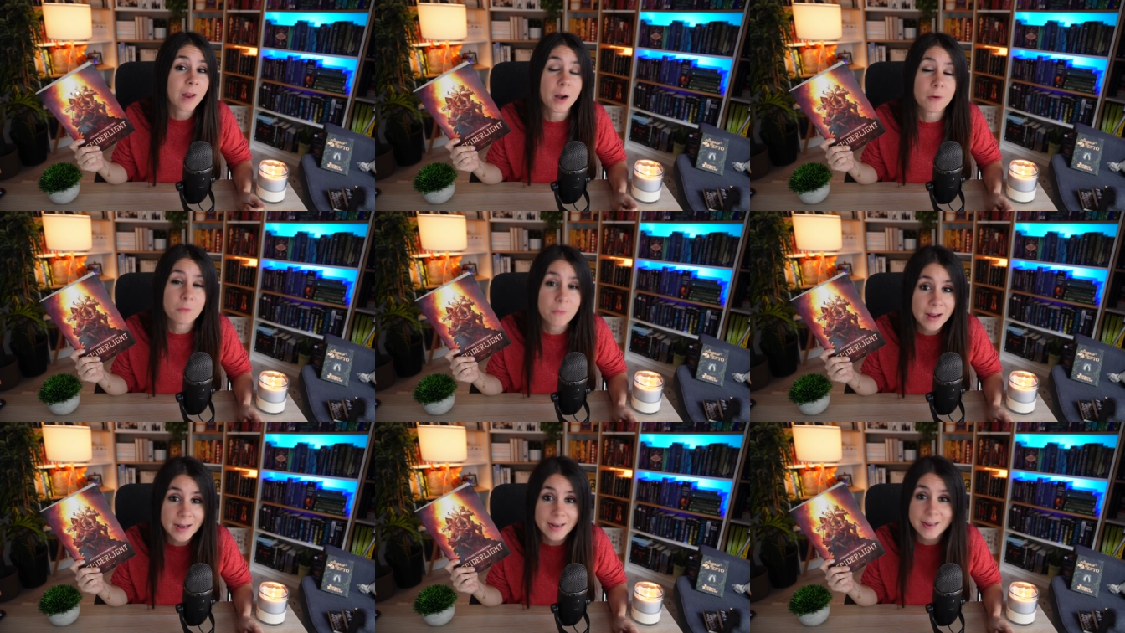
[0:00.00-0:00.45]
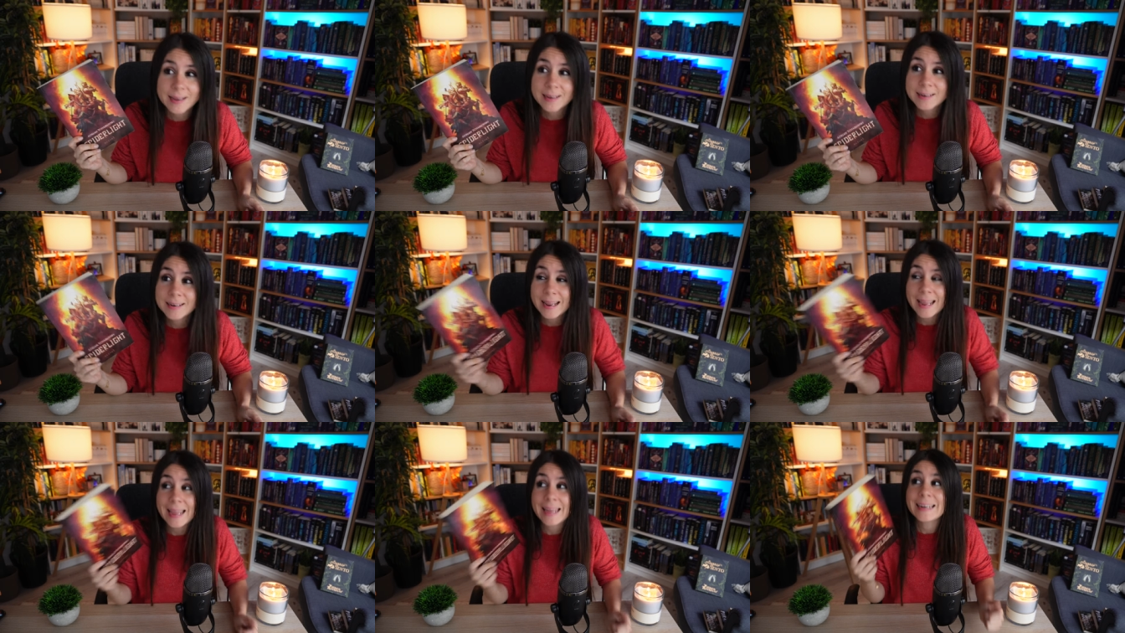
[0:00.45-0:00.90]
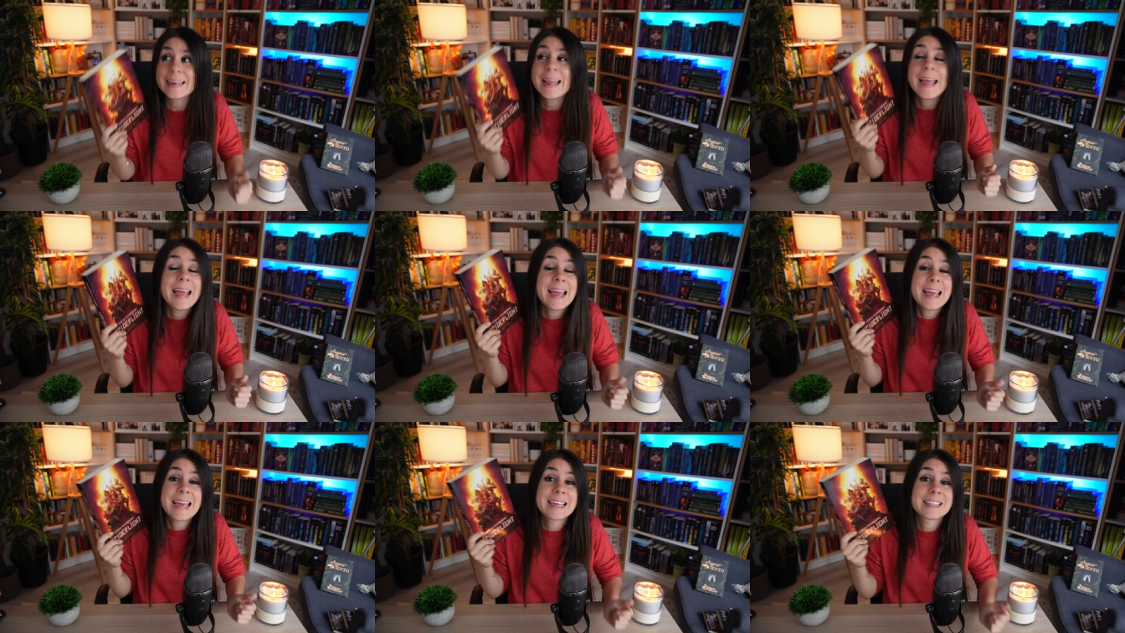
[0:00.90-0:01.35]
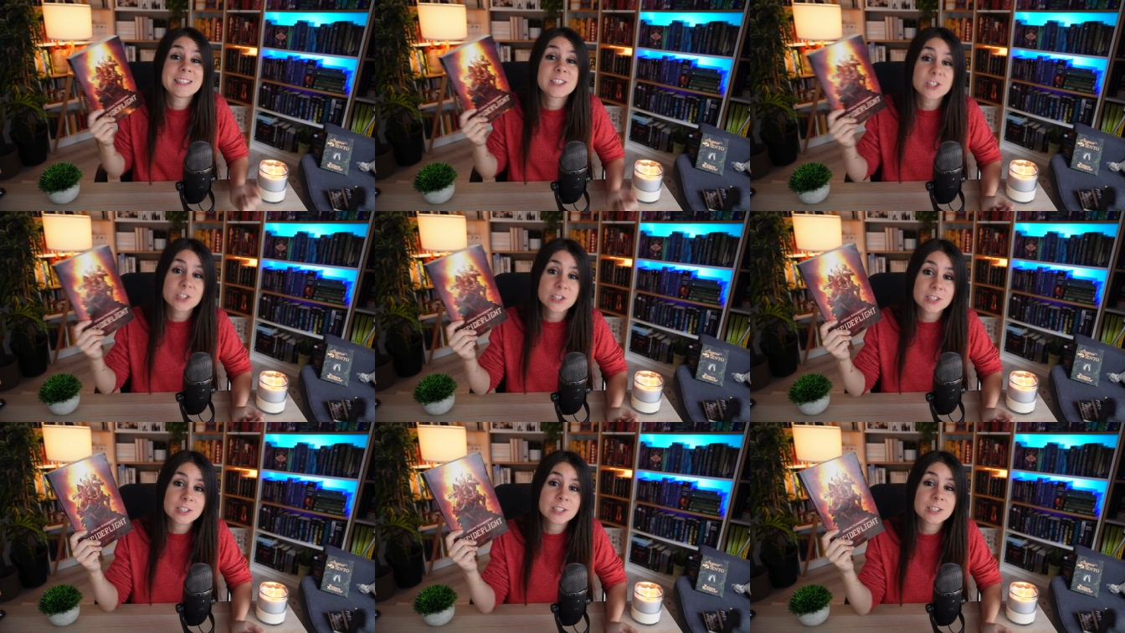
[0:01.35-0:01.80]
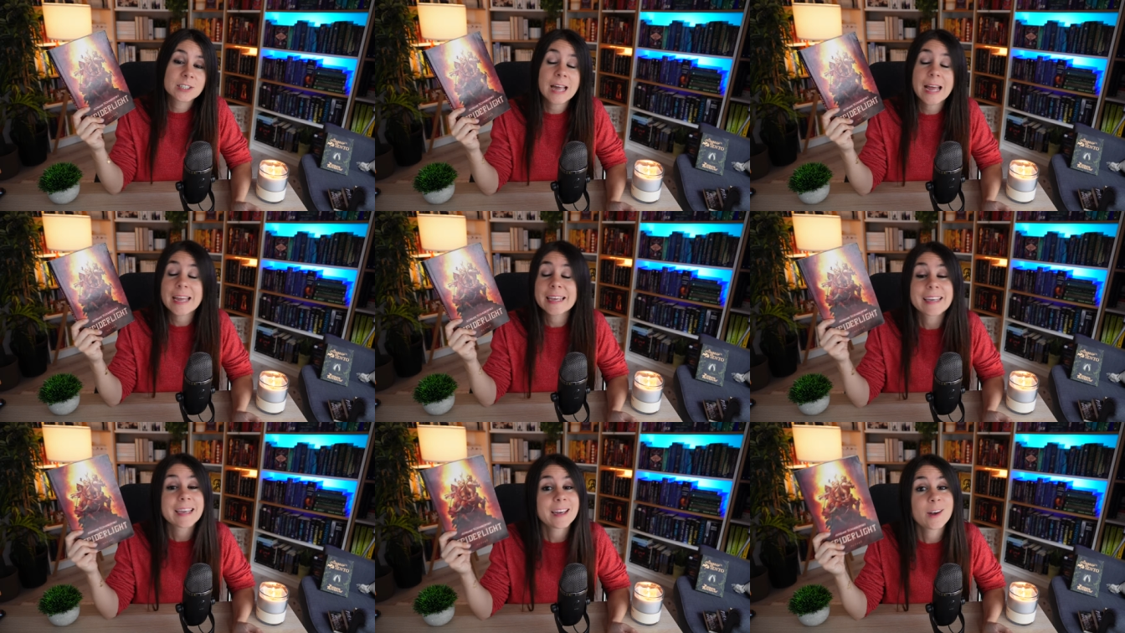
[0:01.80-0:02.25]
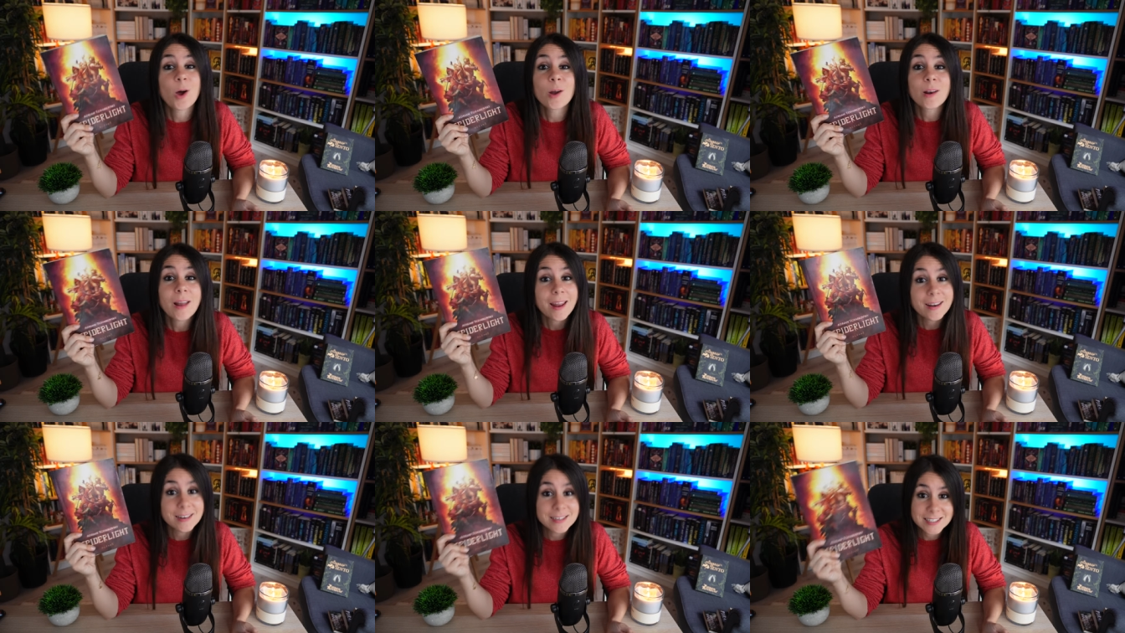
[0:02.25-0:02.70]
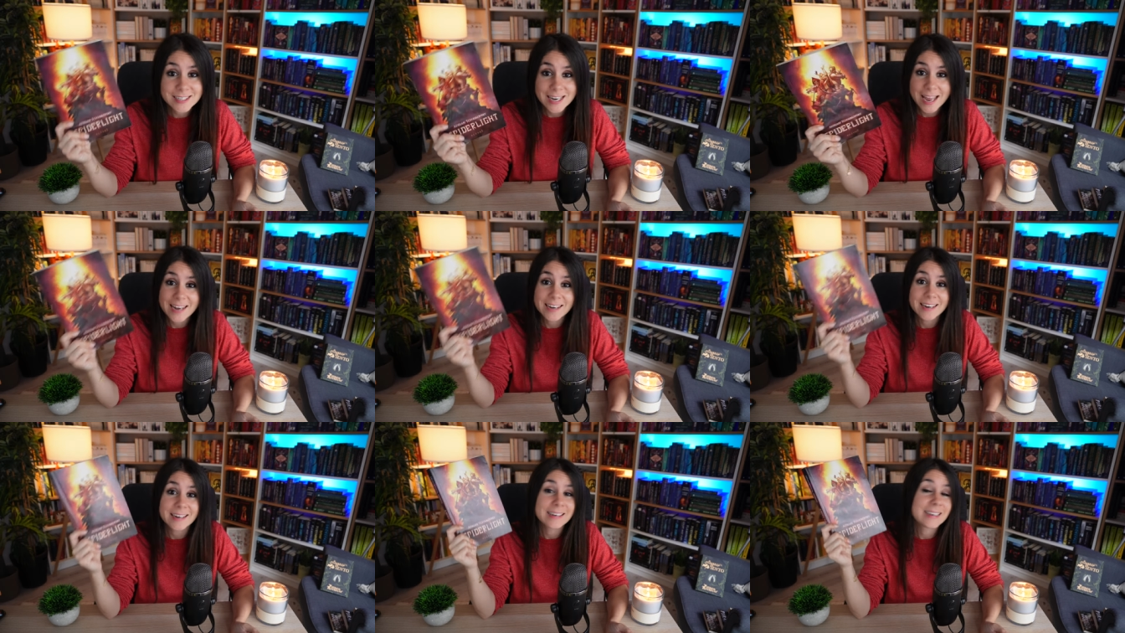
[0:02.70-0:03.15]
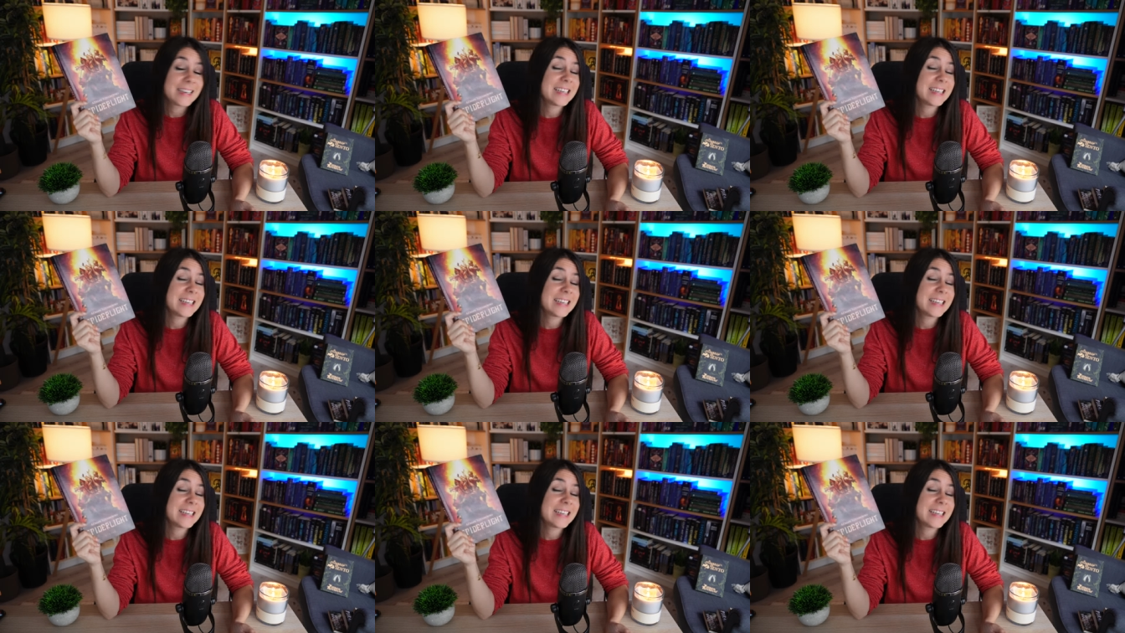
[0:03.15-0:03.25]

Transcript: had read it, and it's just, I cannot understand it.